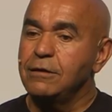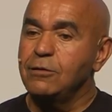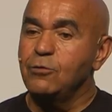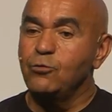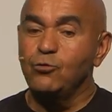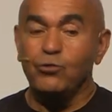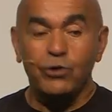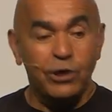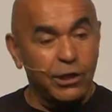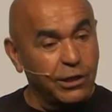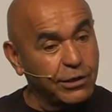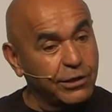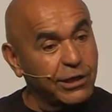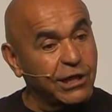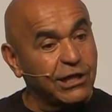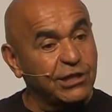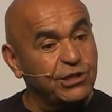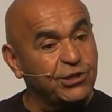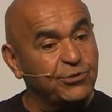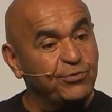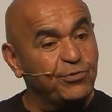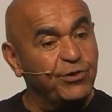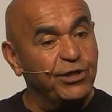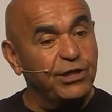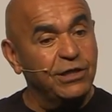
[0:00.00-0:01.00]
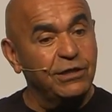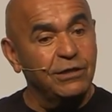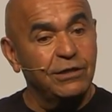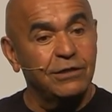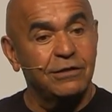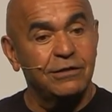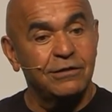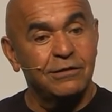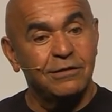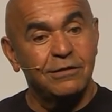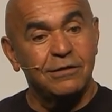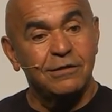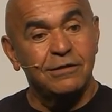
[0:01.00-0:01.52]
We are HP.
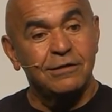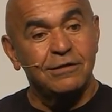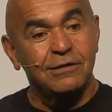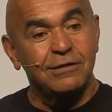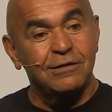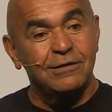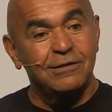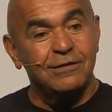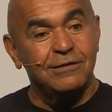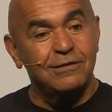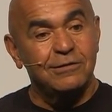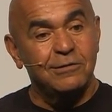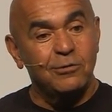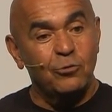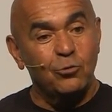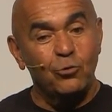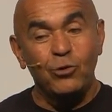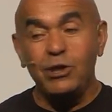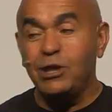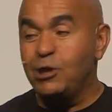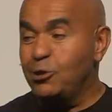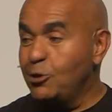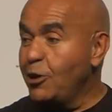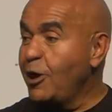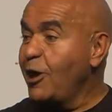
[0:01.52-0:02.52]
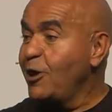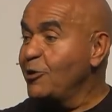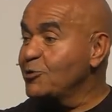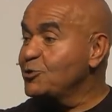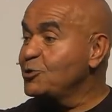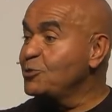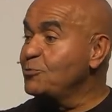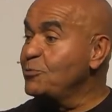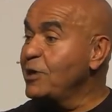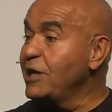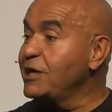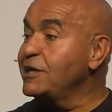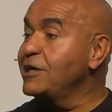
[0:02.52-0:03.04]
We know how to
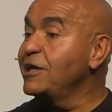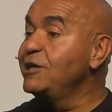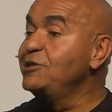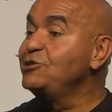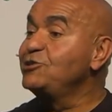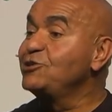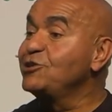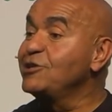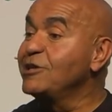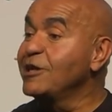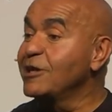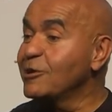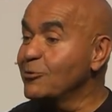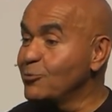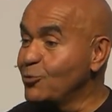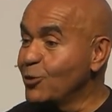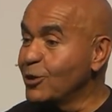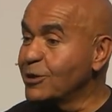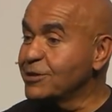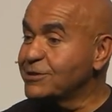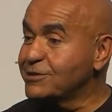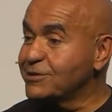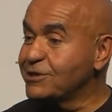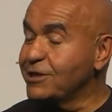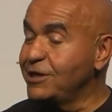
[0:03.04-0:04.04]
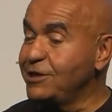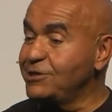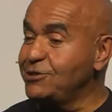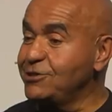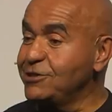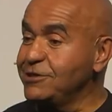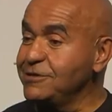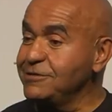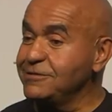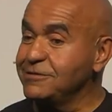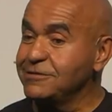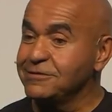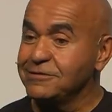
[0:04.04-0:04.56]
make engineering
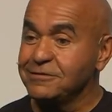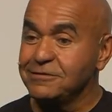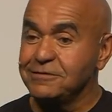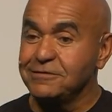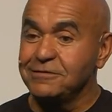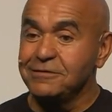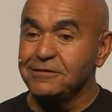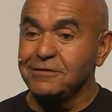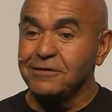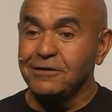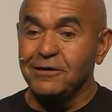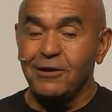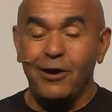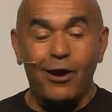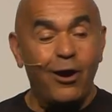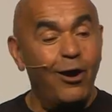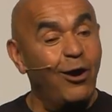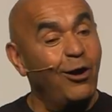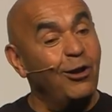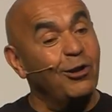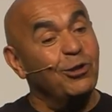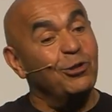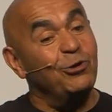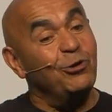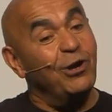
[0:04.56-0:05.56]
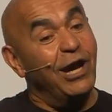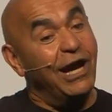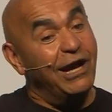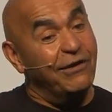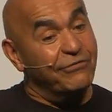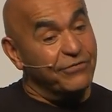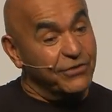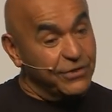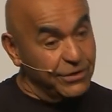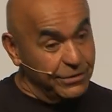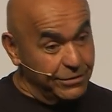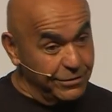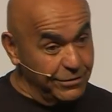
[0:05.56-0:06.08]
workstations. All you have
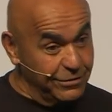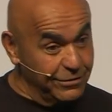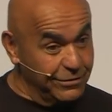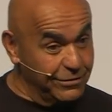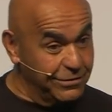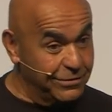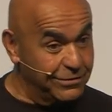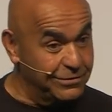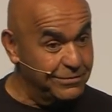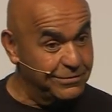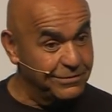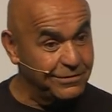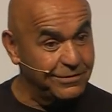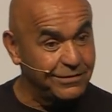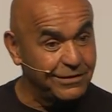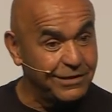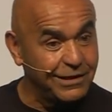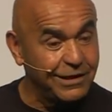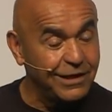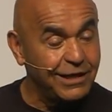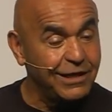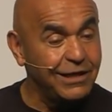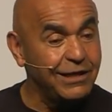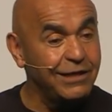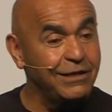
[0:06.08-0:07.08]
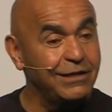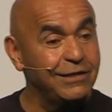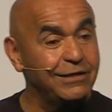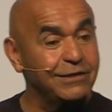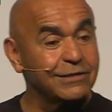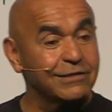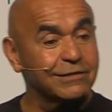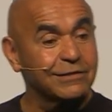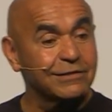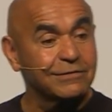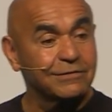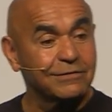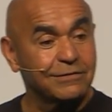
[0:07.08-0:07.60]
to do
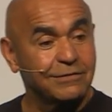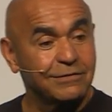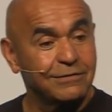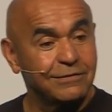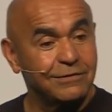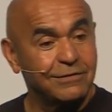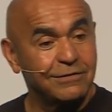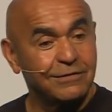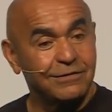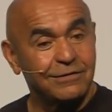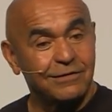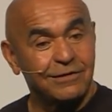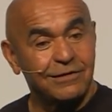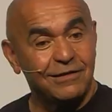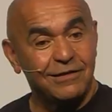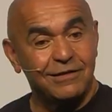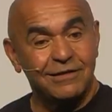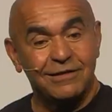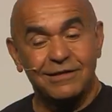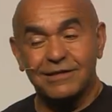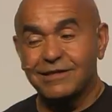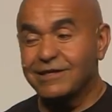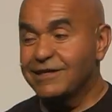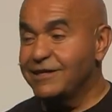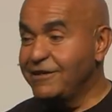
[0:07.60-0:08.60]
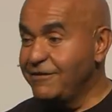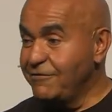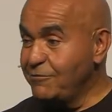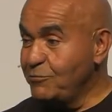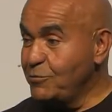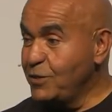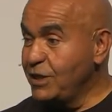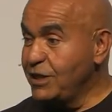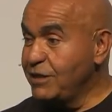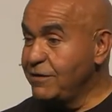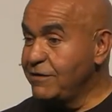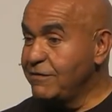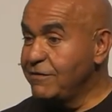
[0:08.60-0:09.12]
is give
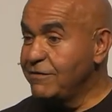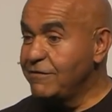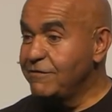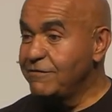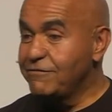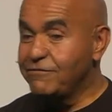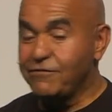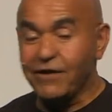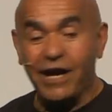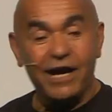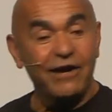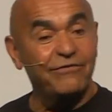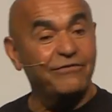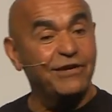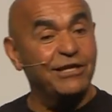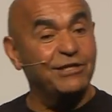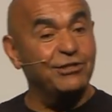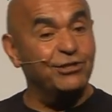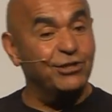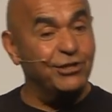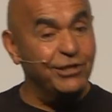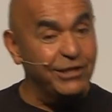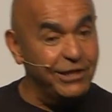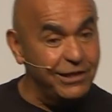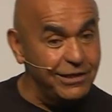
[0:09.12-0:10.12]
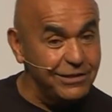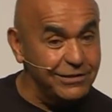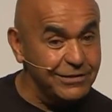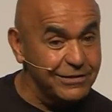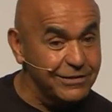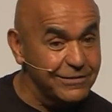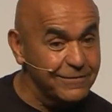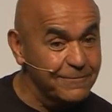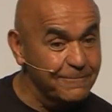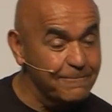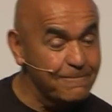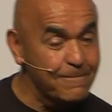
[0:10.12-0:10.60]
me 5 engineers,